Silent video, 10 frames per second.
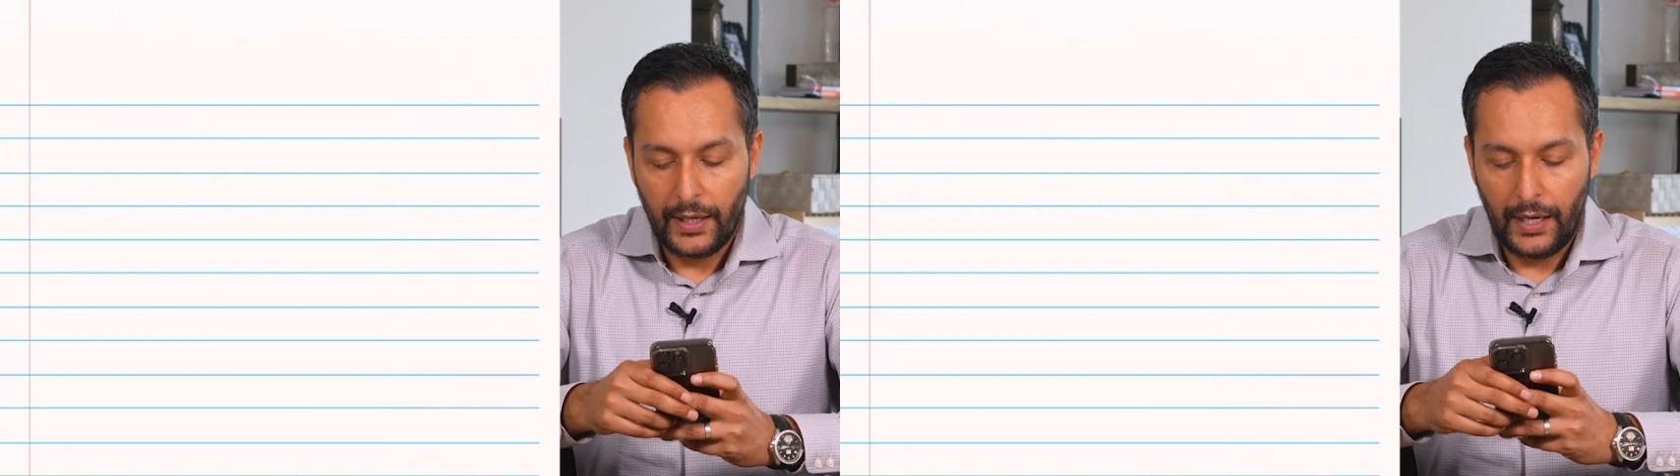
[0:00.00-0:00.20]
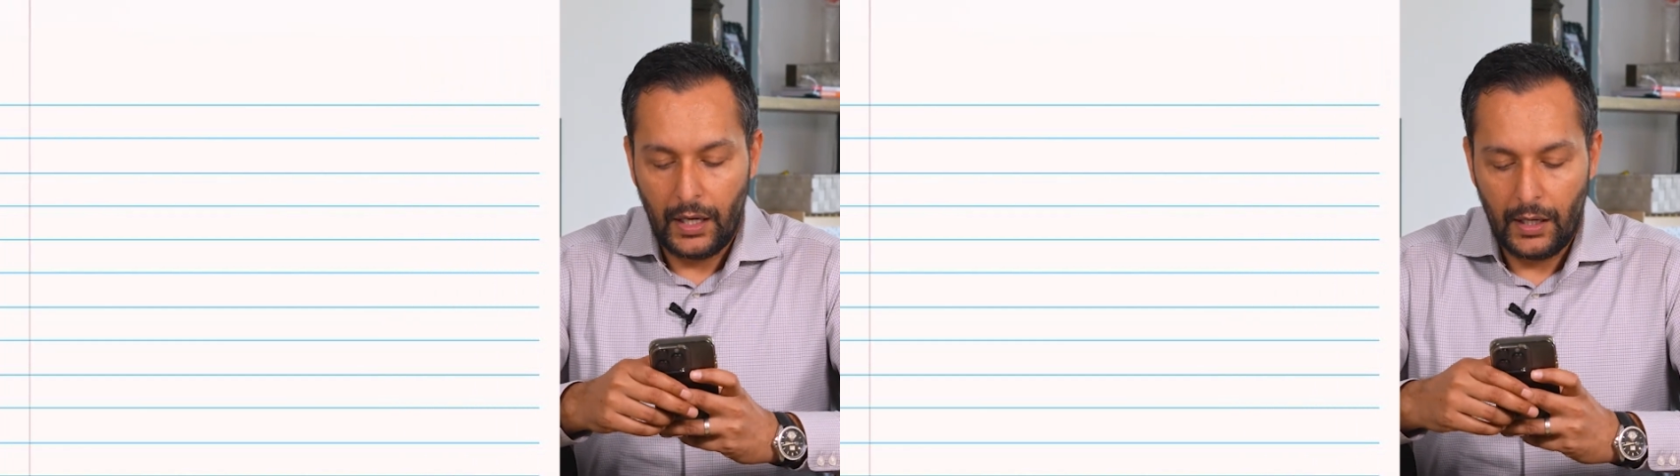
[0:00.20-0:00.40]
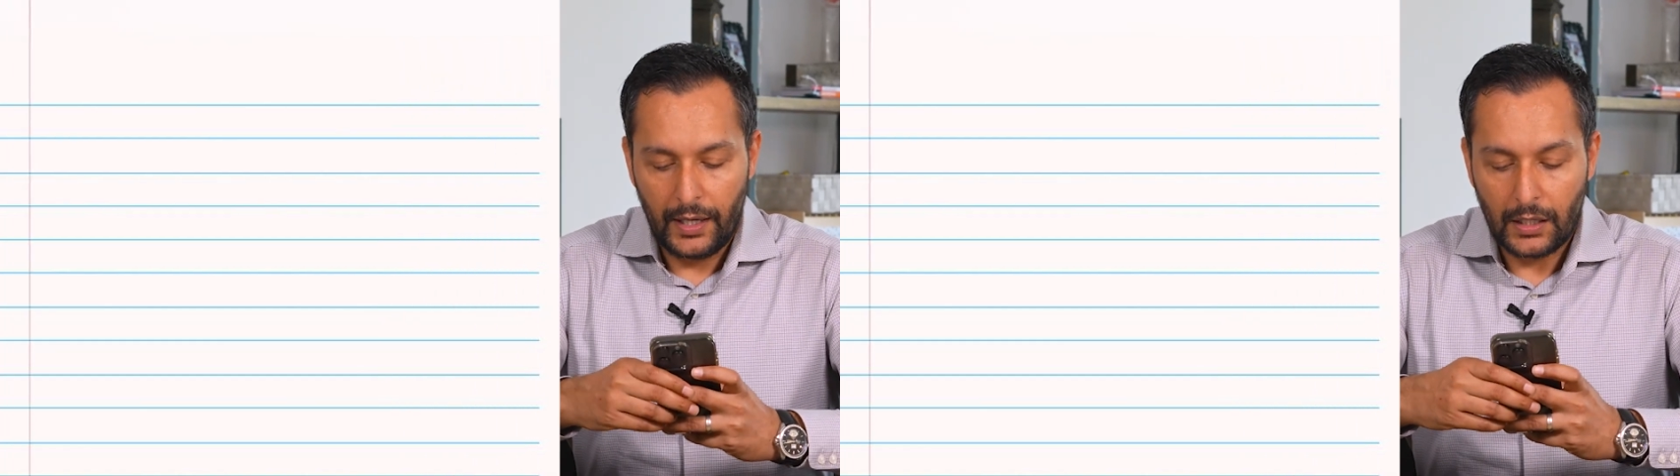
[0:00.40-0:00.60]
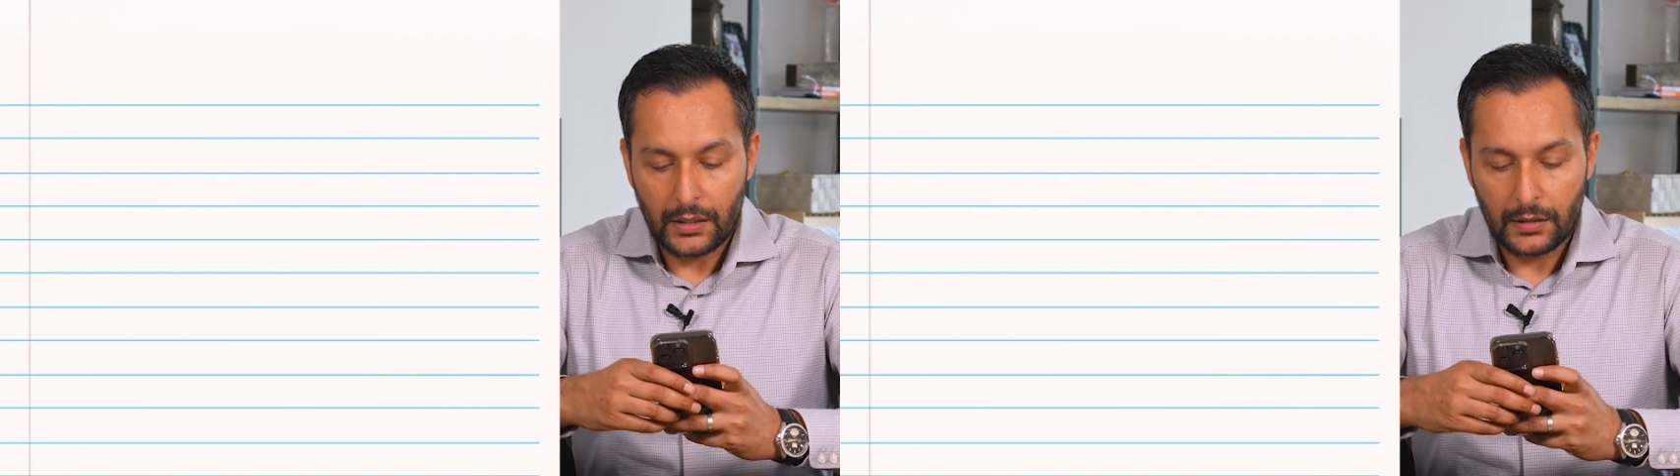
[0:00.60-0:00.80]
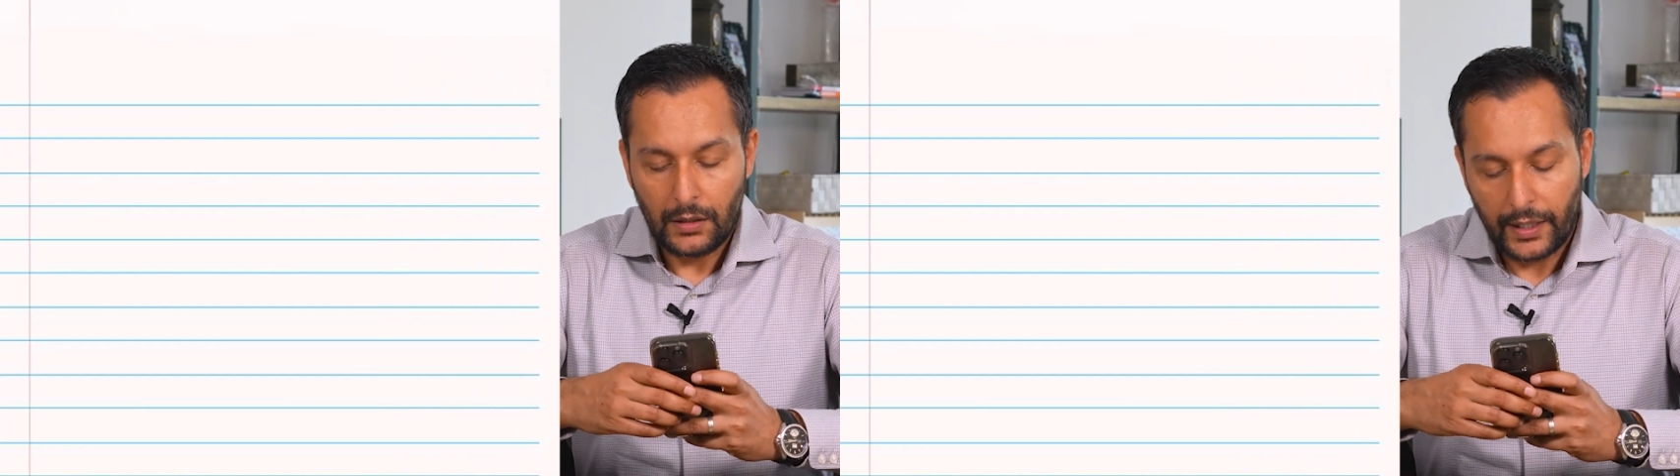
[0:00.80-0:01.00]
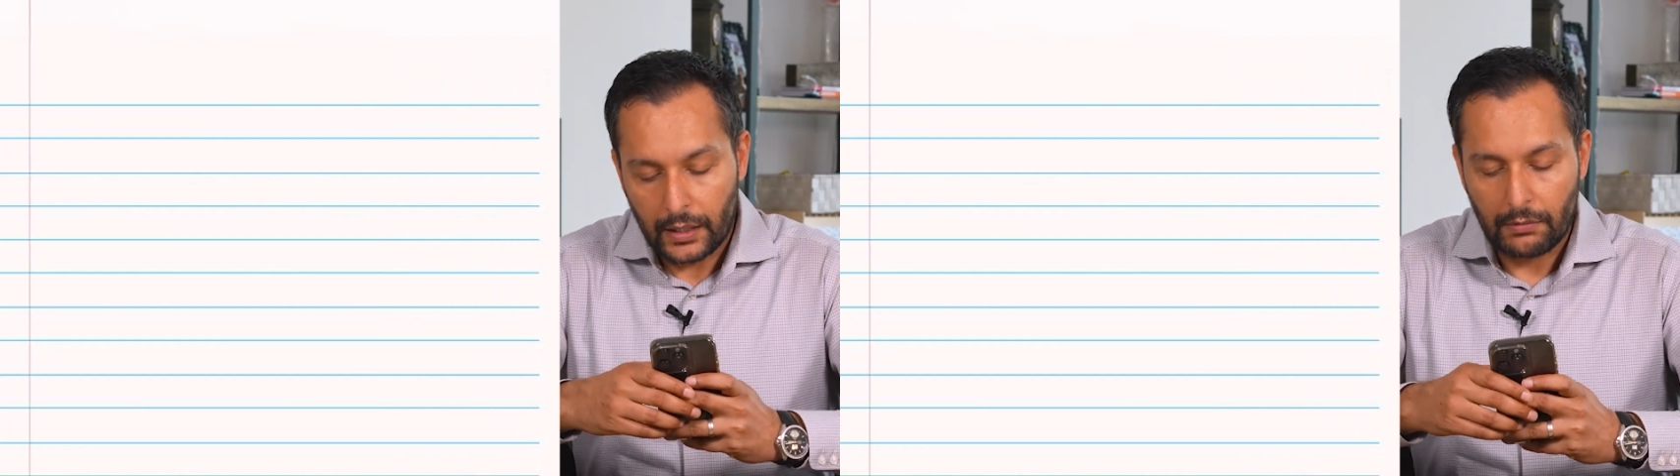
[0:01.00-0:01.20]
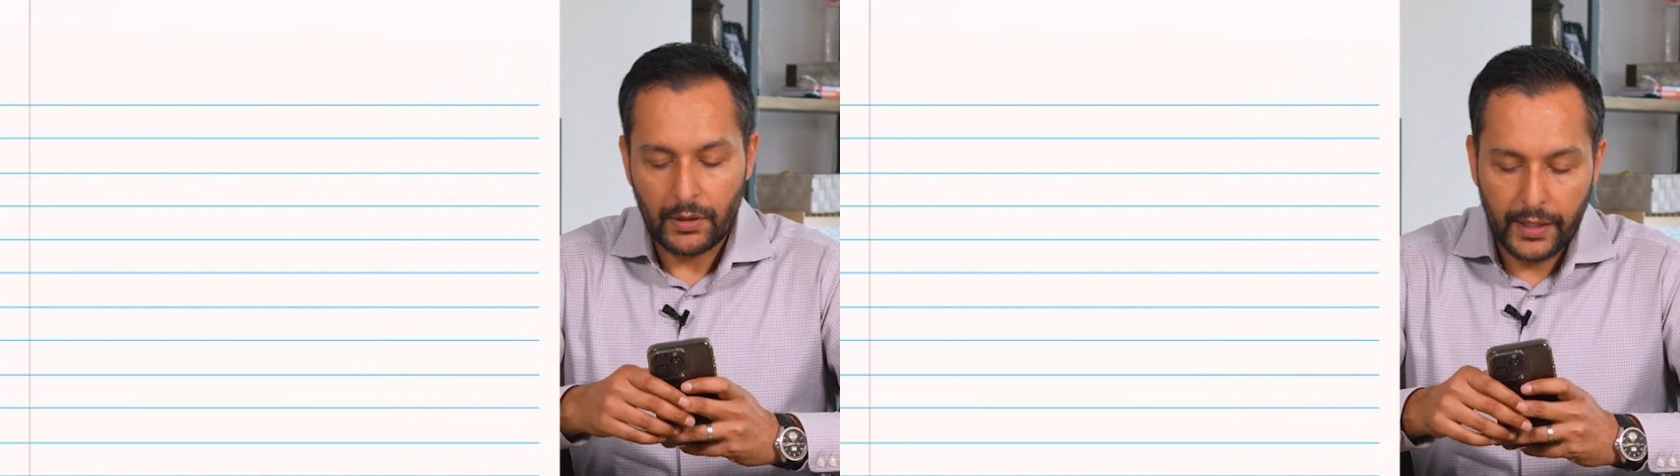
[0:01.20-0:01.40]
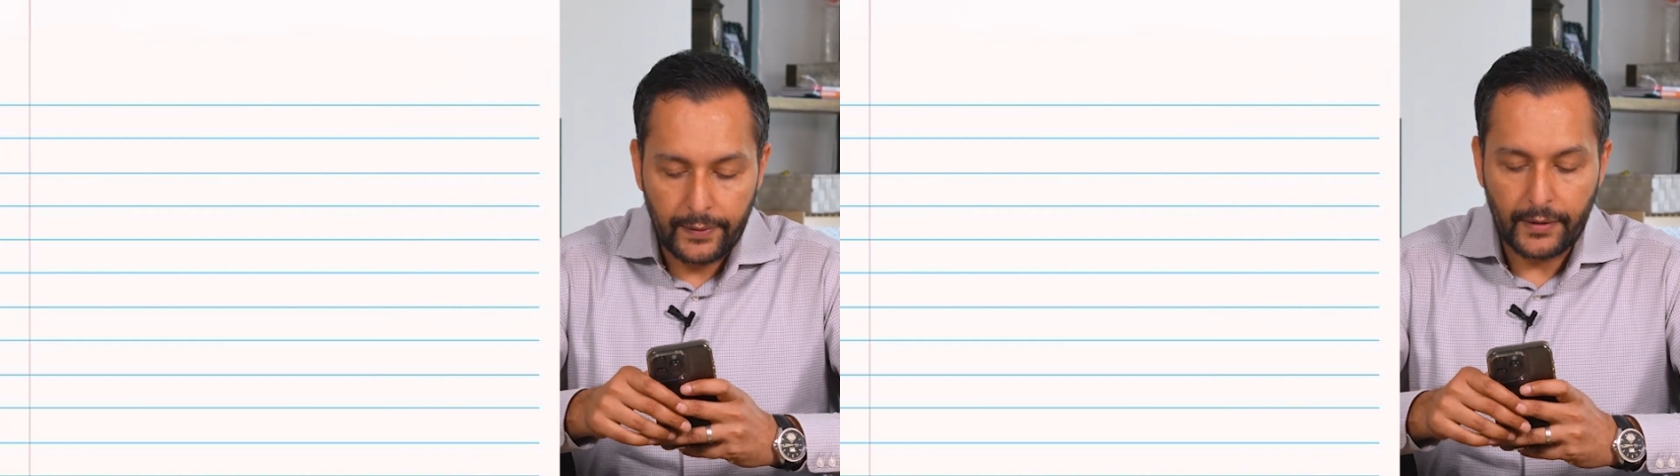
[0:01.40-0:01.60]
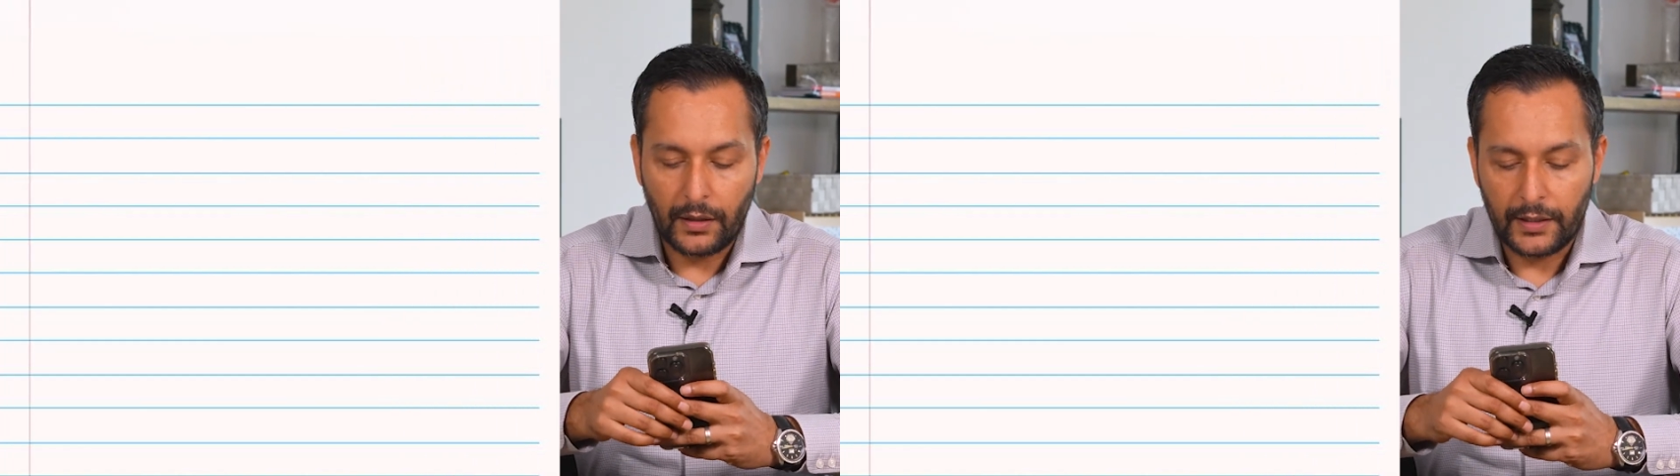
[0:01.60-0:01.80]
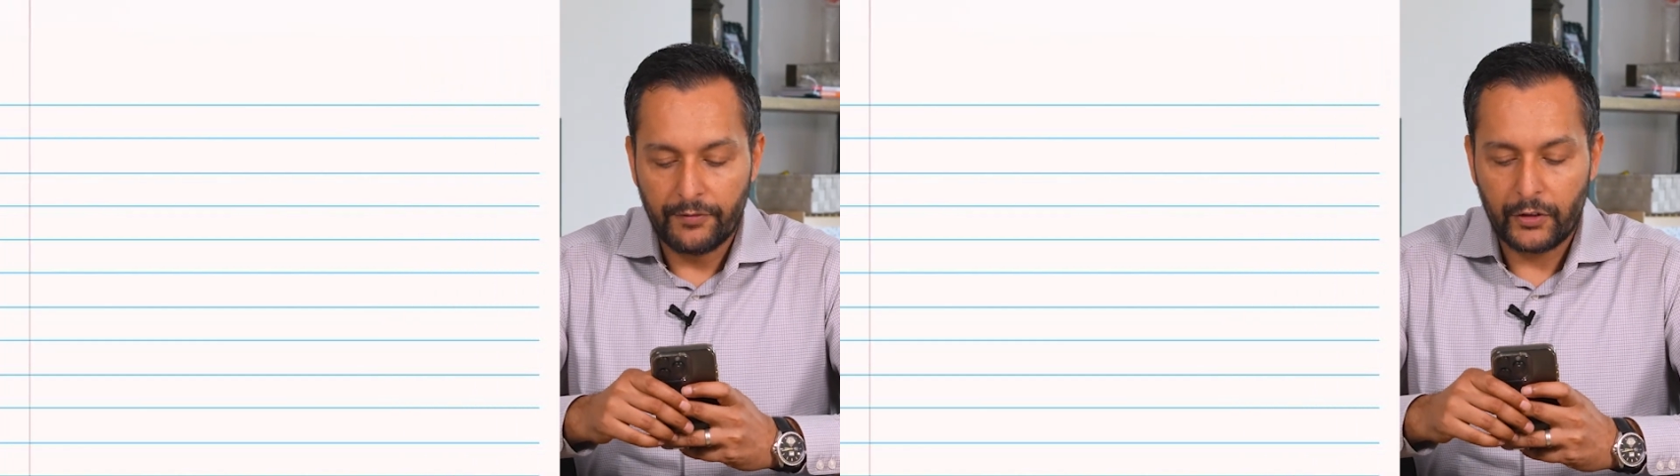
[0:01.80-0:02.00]
And not to kill it on
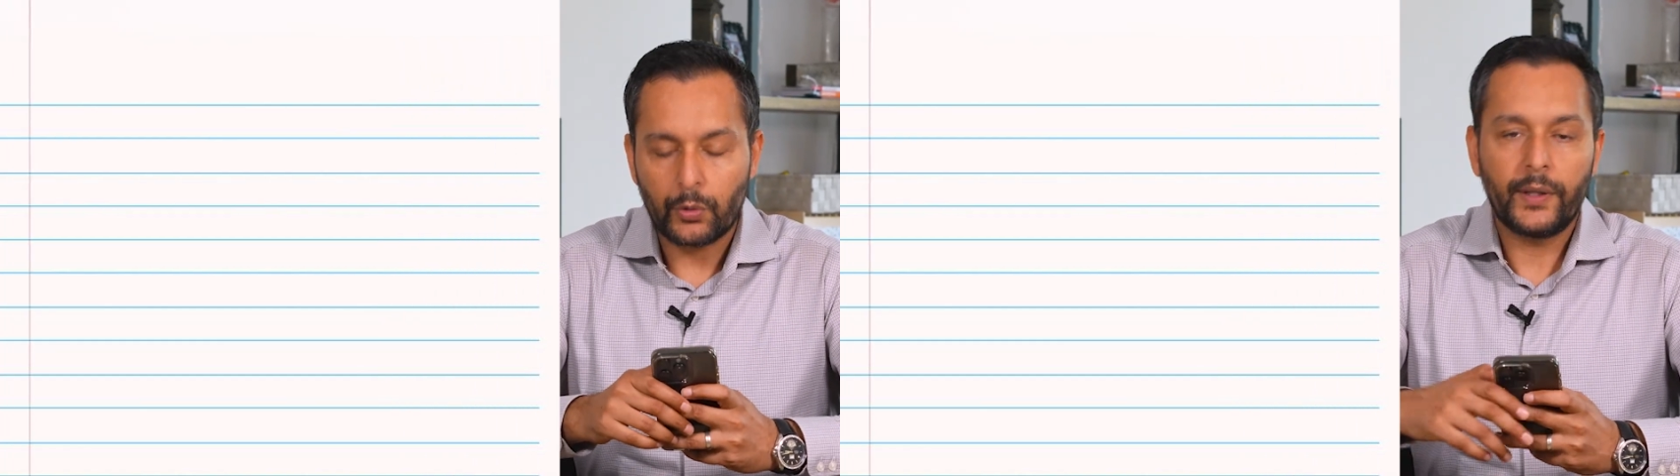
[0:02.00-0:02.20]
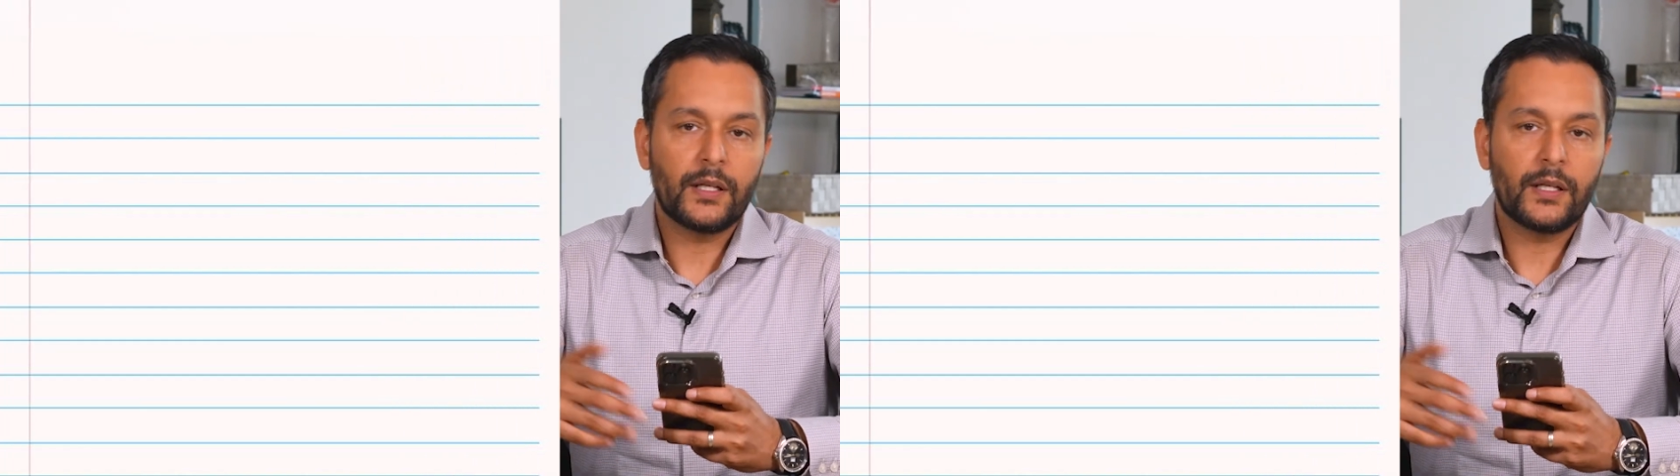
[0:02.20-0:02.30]
the inventory,